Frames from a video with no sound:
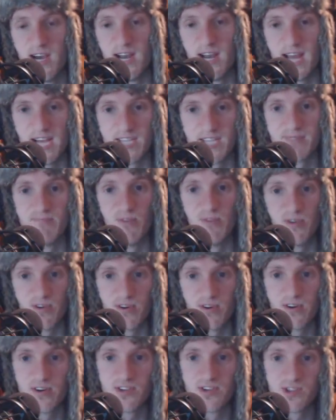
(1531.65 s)
and has
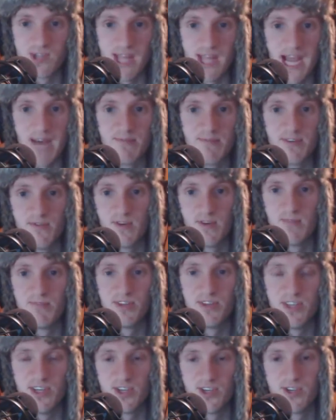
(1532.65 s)
more snaps and
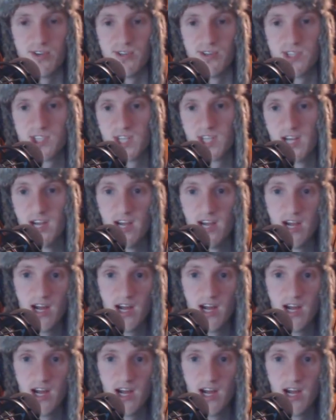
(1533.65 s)
repetitions.